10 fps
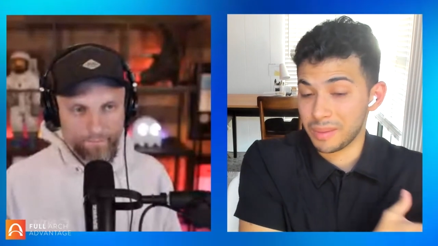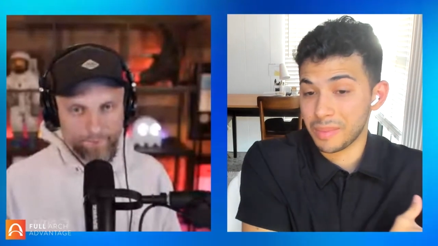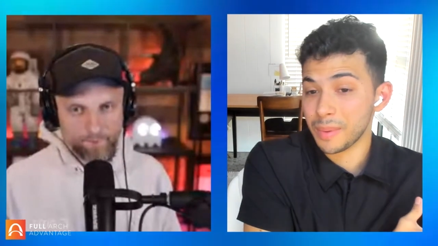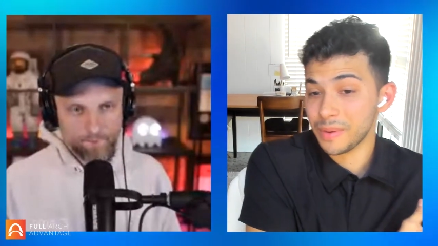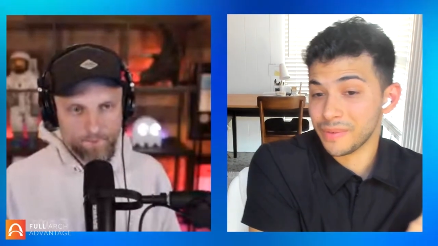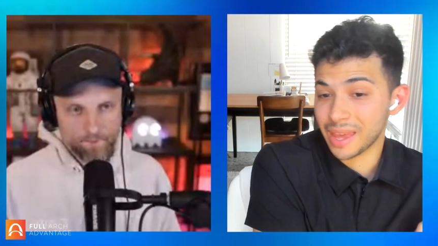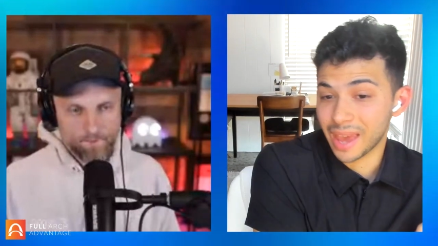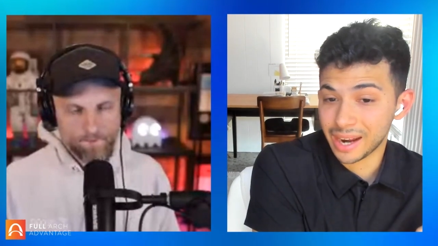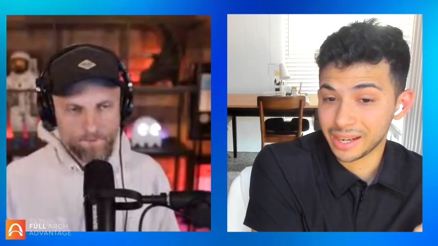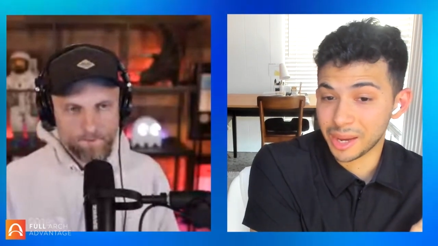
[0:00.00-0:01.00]
Speaker 1: maybe even they
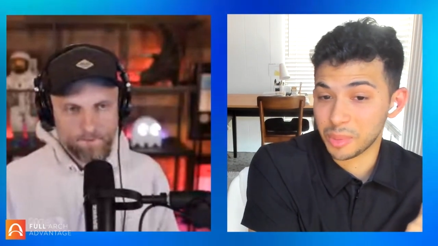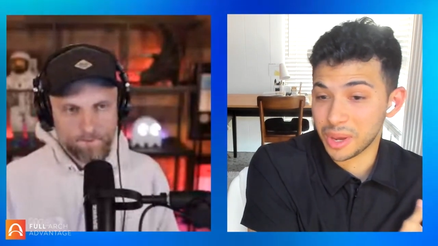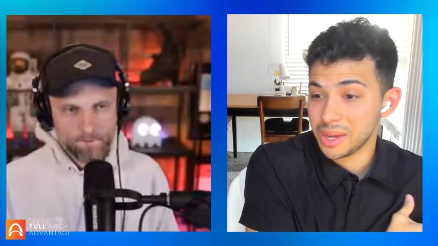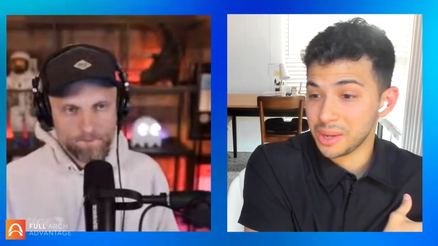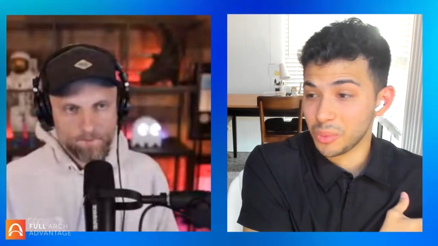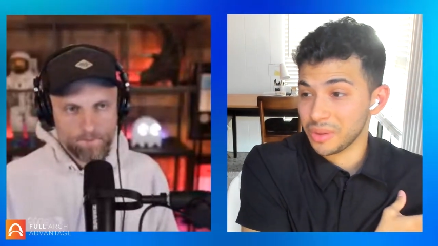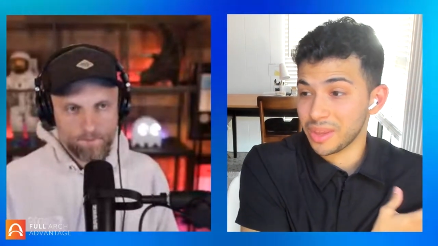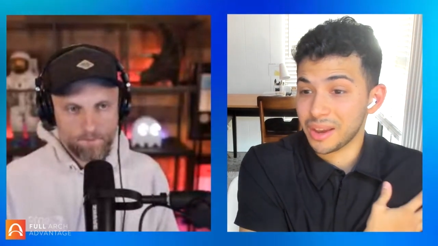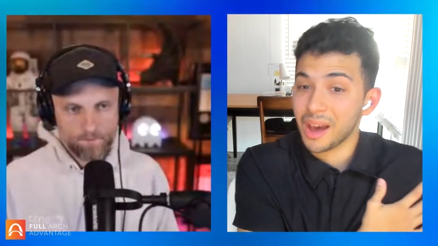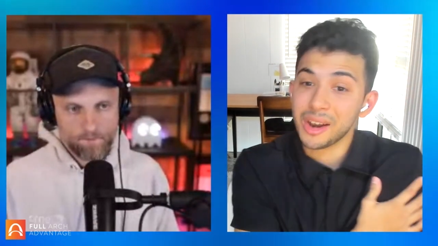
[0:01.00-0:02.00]
had a campaign where
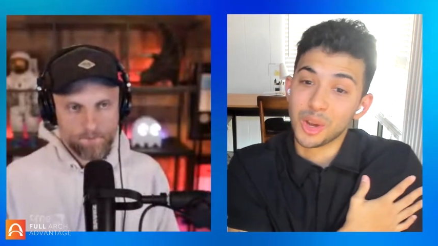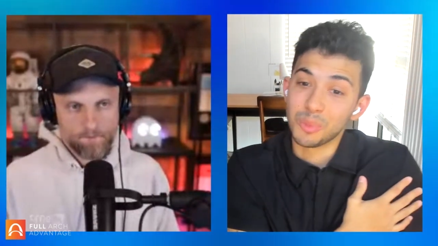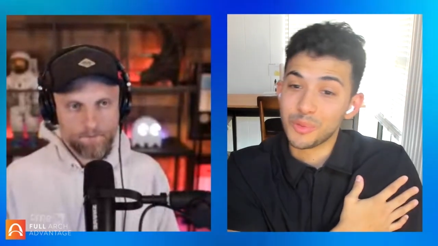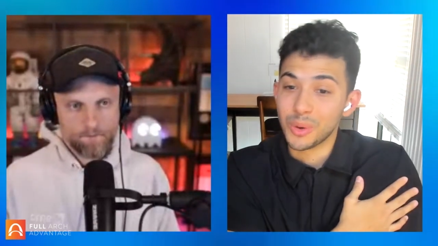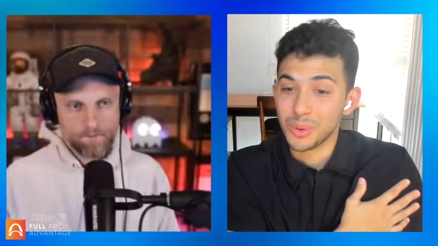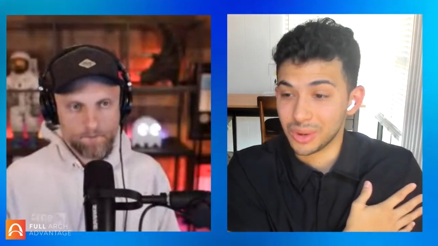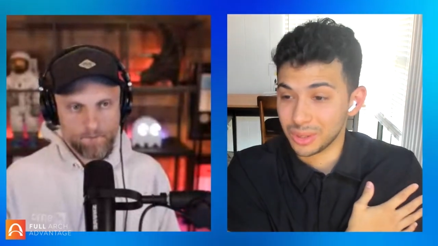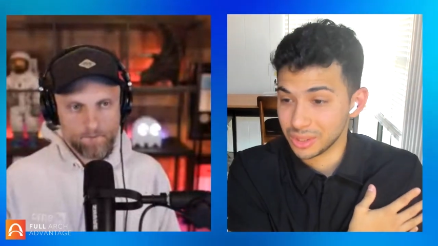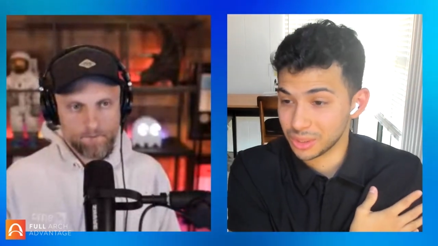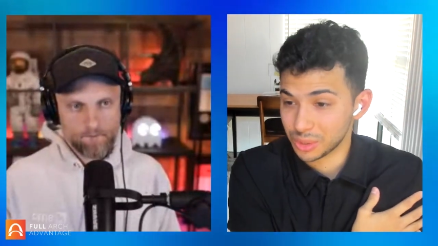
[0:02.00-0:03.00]
they got a couple phone
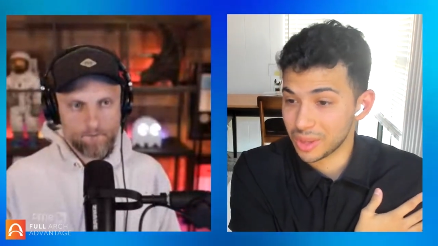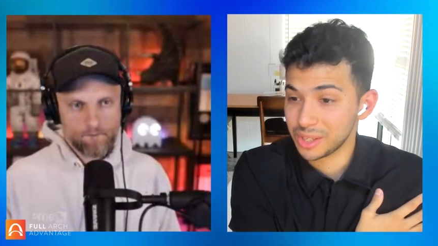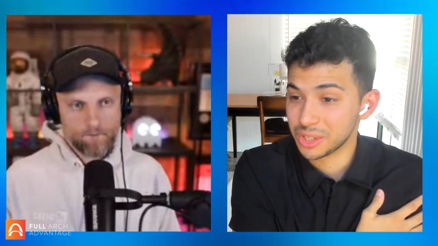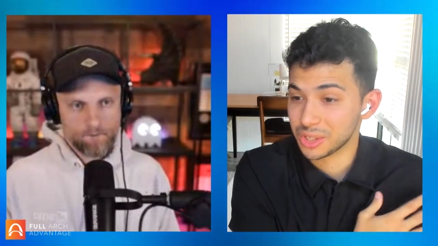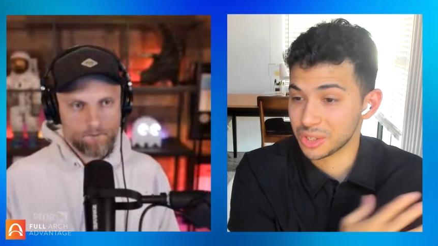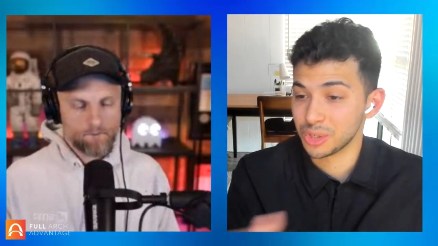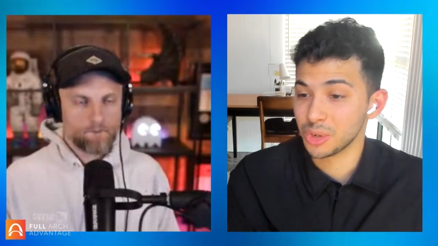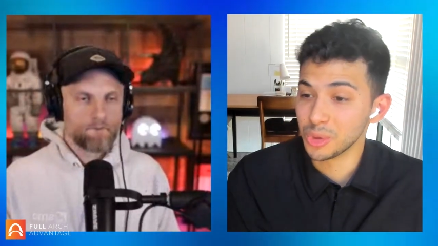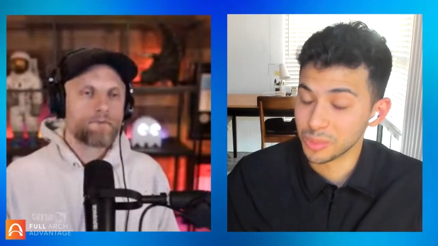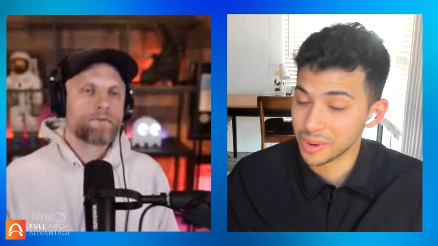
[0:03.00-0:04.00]
calls, so they just
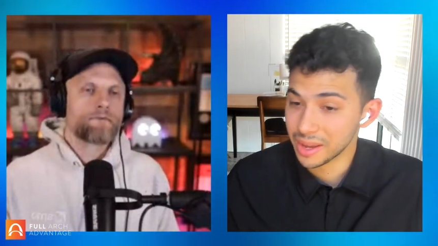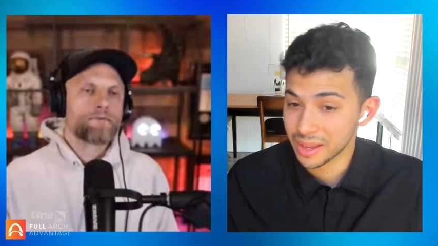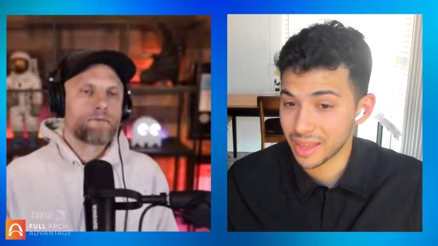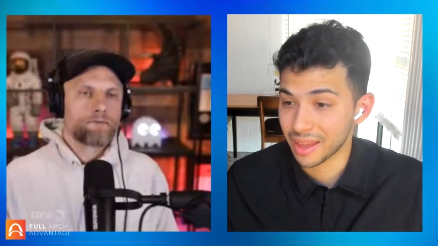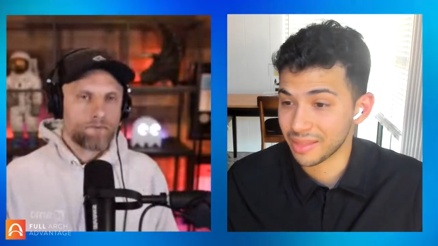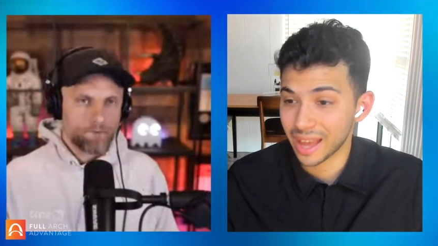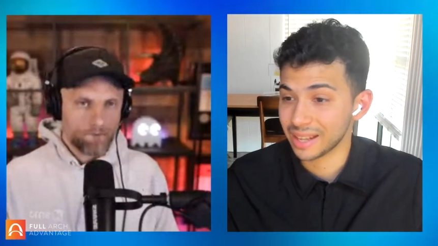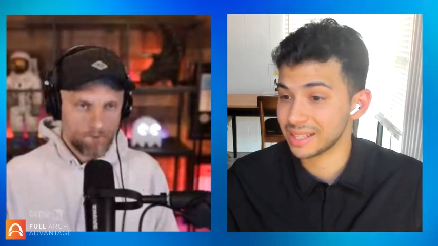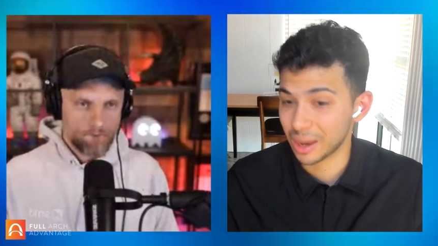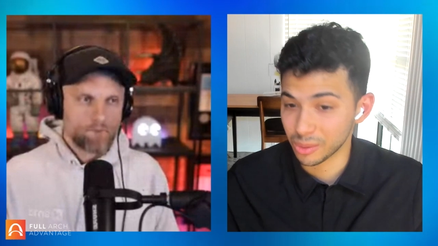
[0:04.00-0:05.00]
assume that
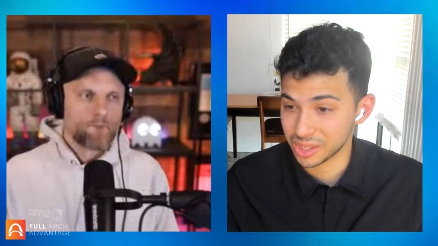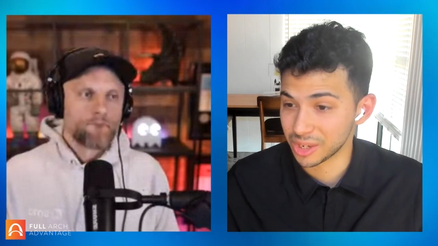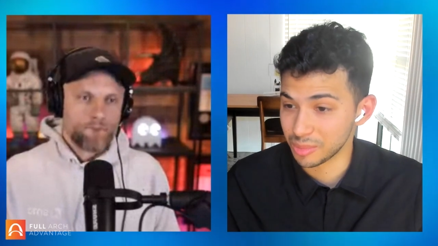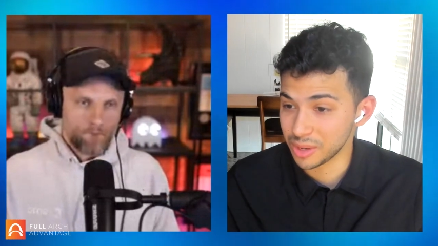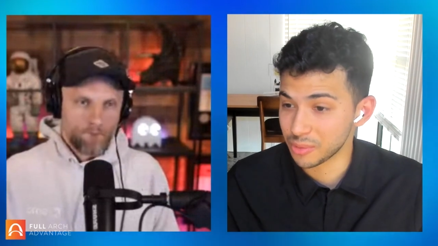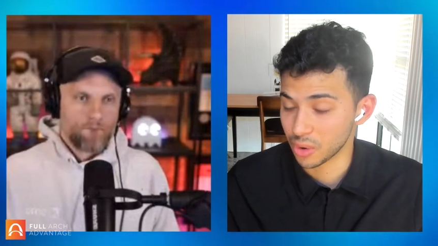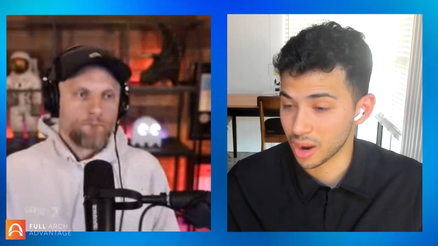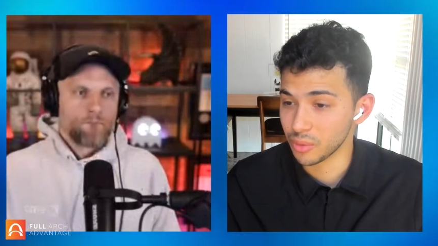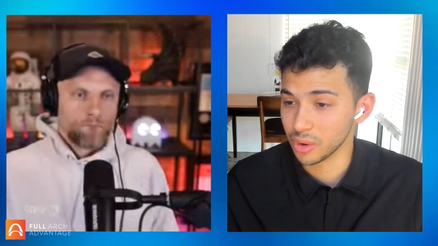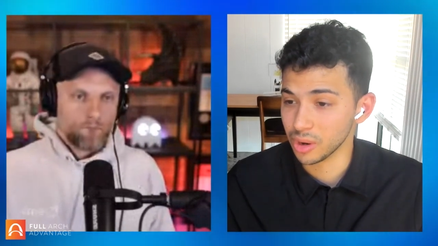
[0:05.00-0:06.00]
that is how it's going to be
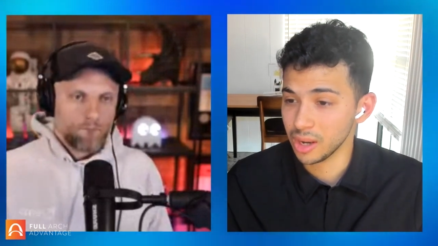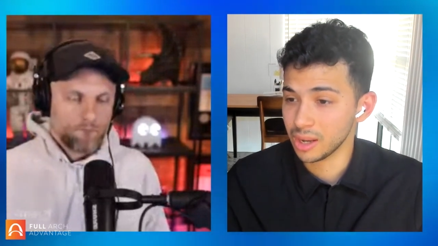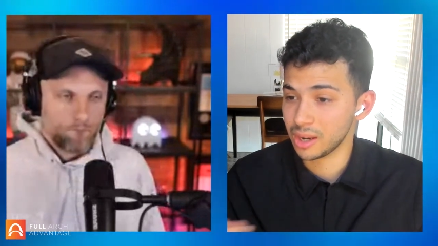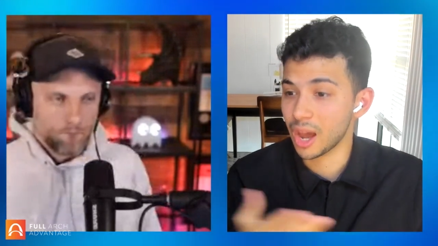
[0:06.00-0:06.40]
forever,